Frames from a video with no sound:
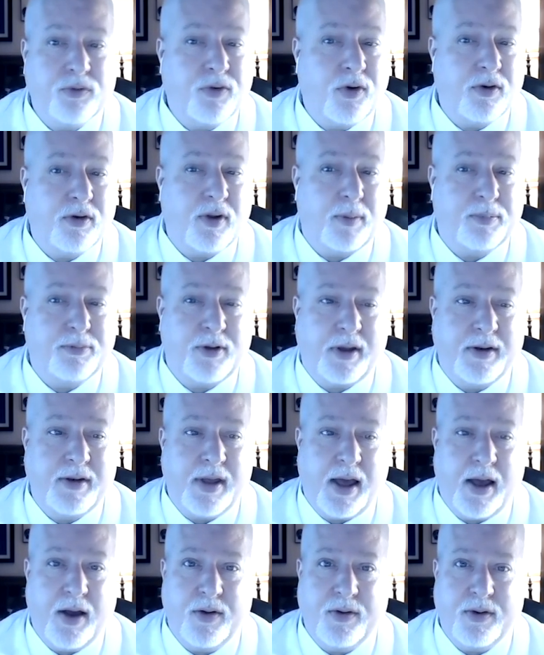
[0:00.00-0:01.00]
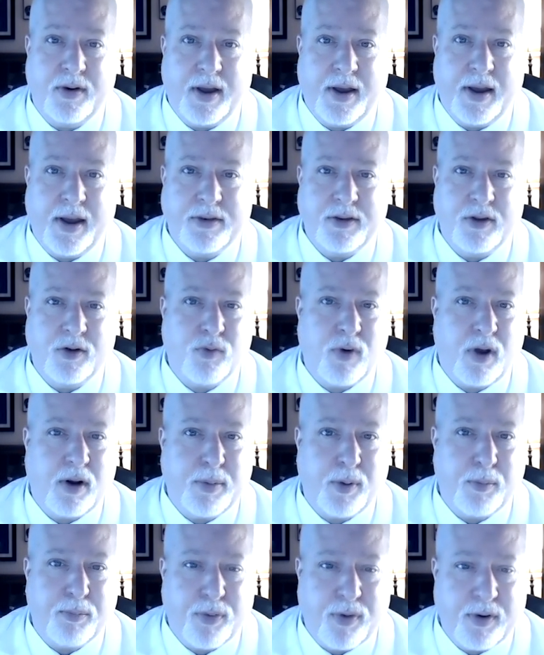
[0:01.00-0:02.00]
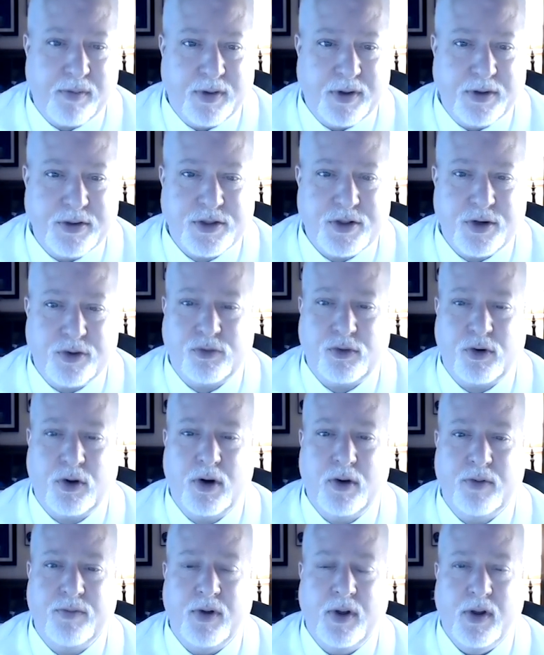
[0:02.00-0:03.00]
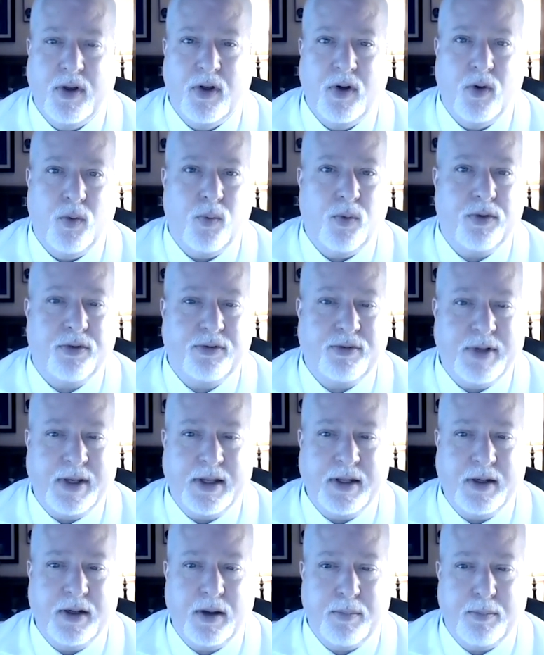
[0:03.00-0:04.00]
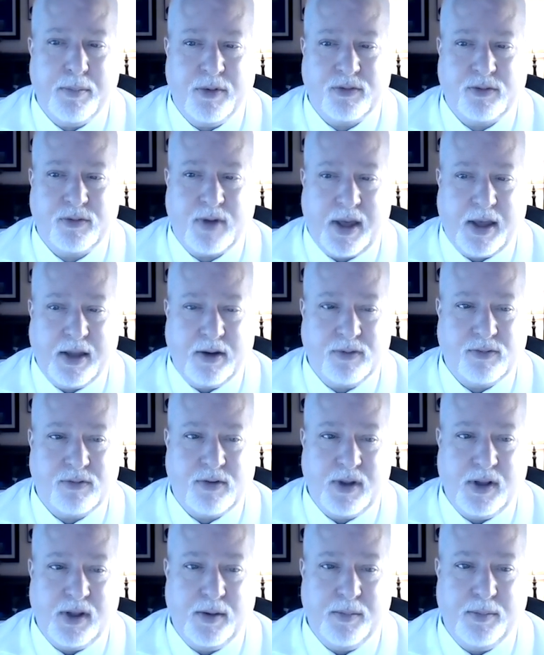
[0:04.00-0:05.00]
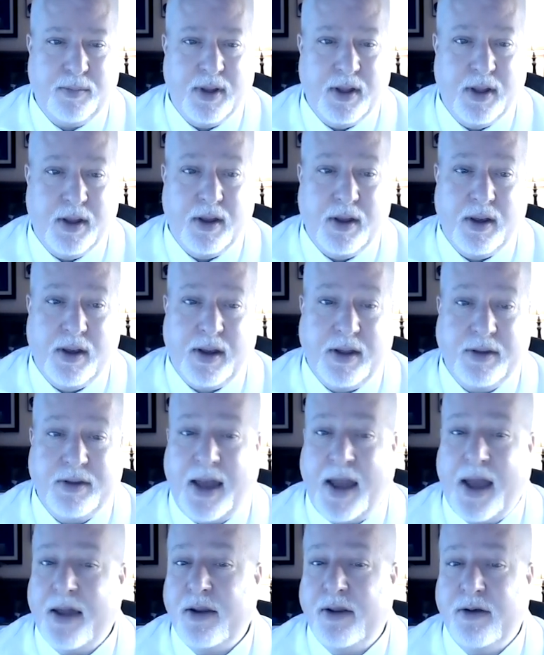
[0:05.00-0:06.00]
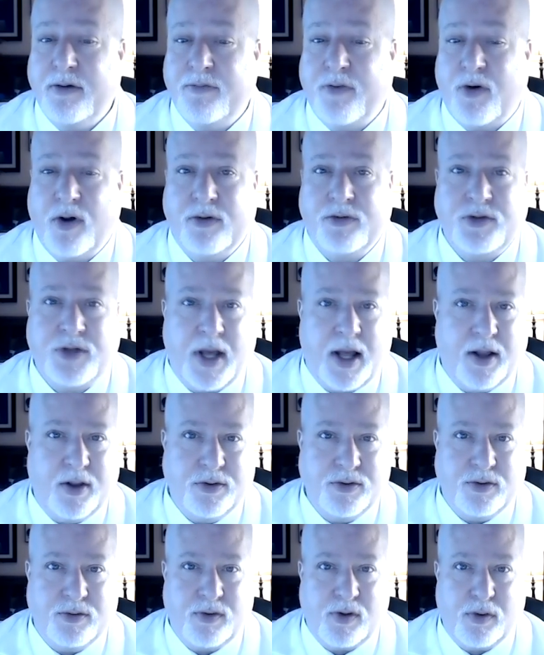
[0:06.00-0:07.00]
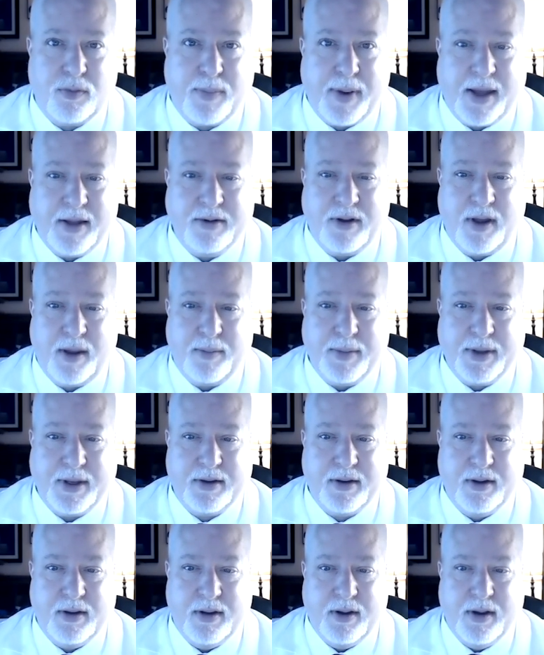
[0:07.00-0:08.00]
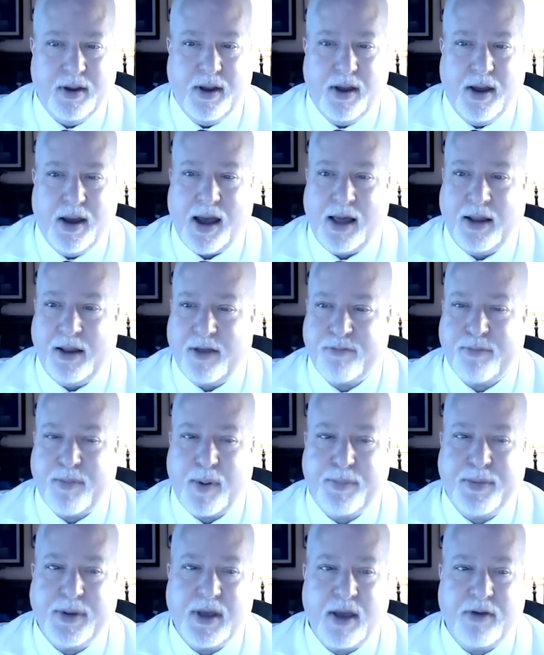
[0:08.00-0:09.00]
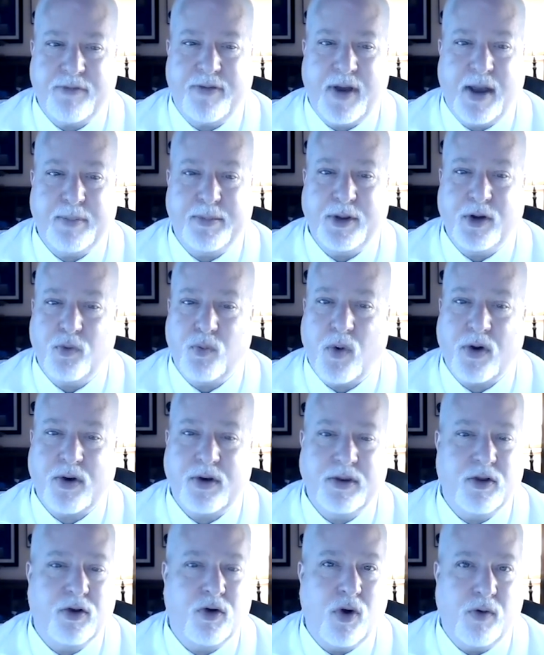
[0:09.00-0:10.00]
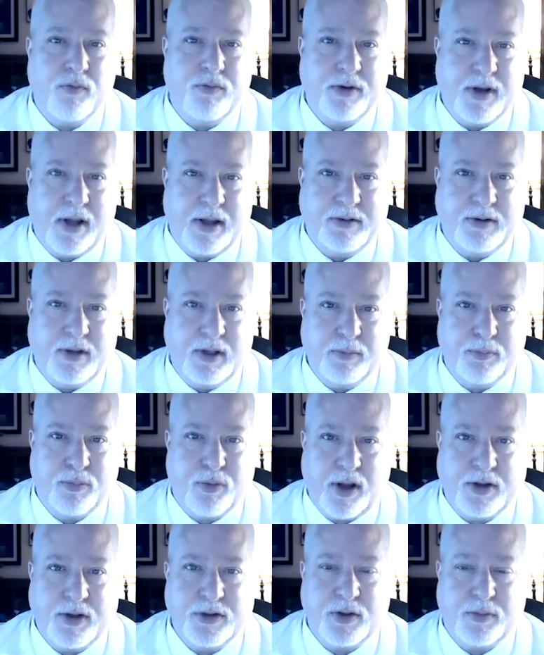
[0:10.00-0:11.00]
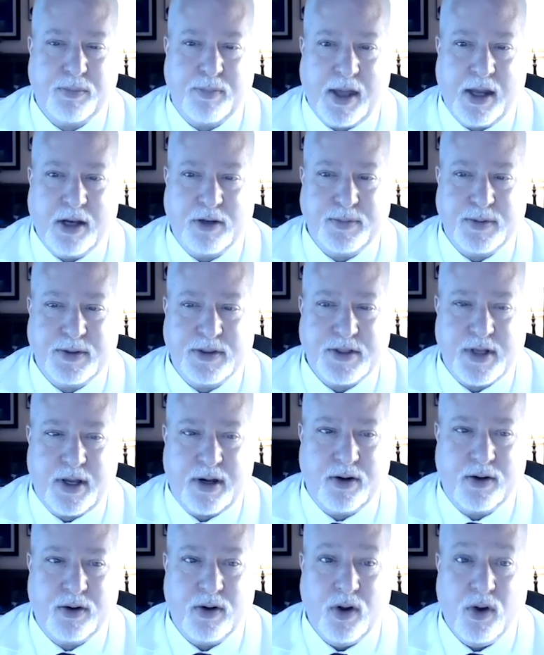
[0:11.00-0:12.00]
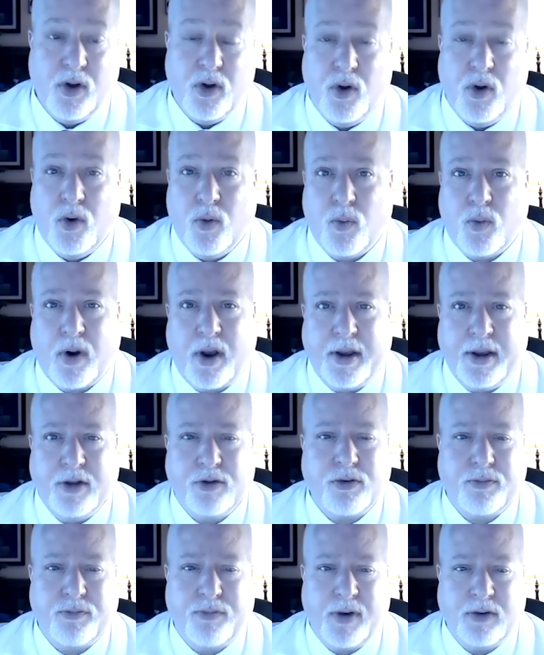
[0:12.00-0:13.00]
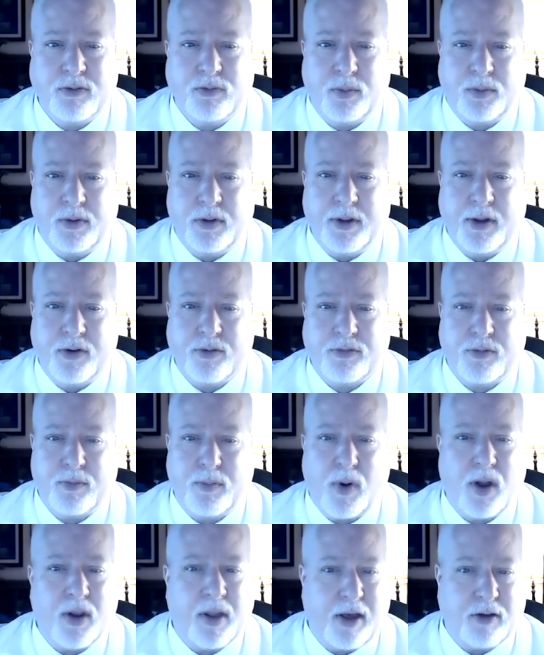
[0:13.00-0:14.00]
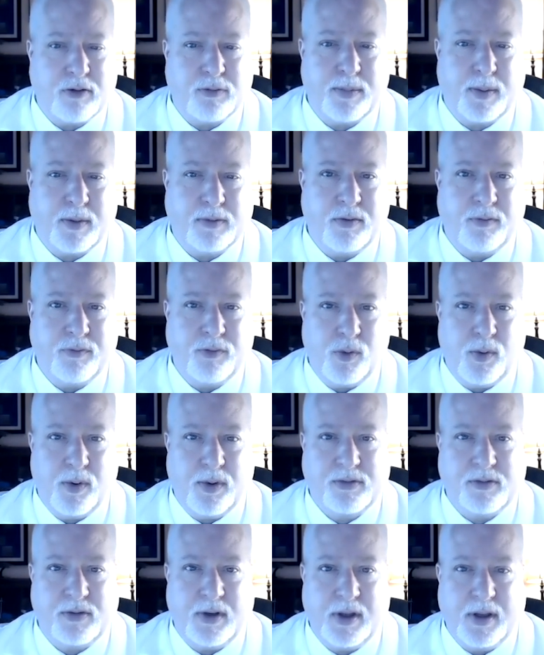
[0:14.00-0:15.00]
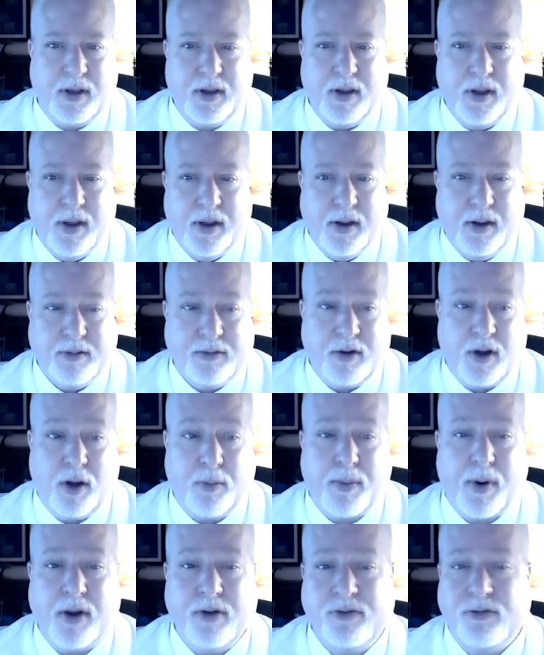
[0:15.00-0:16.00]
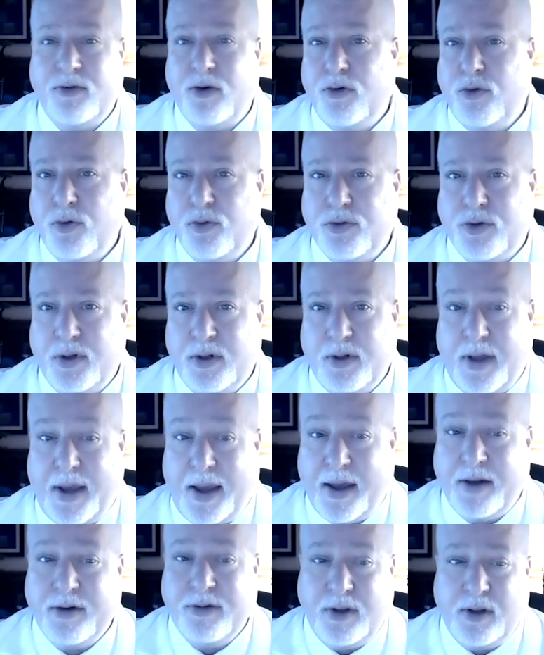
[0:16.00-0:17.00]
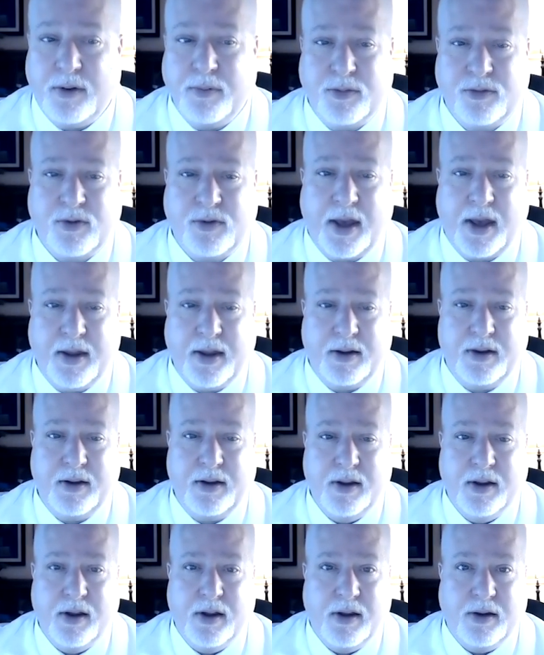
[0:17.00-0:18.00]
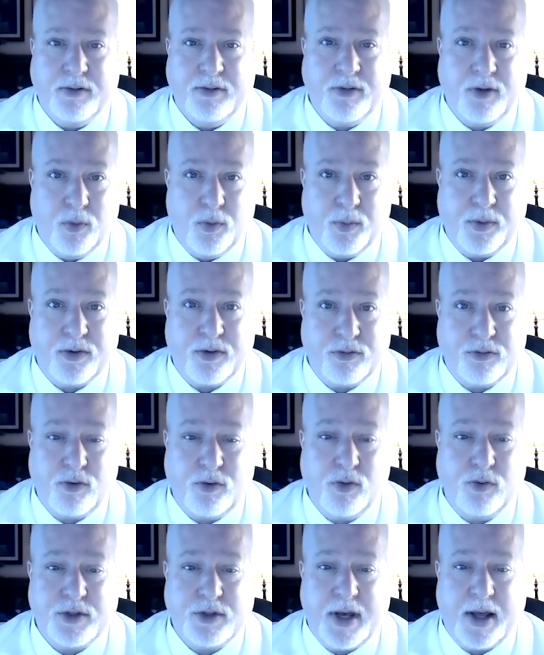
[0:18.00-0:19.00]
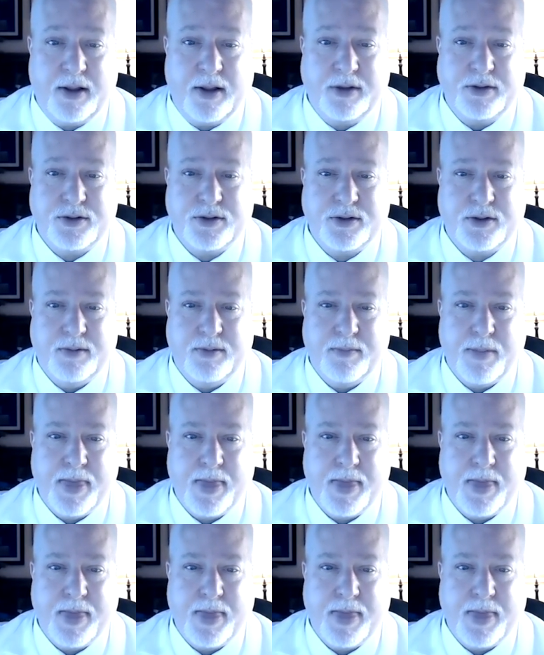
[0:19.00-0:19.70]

turned upside down, I had the incredible privilege to serve with Dean Mosqueda's team in the handling of various challenges of the pandemic. I left my PA family to work in the COVID-19 Project Management Center, where I interface with leaders from all aspects of USC to help our institution and Dean Mosqueda deal with this new challenge.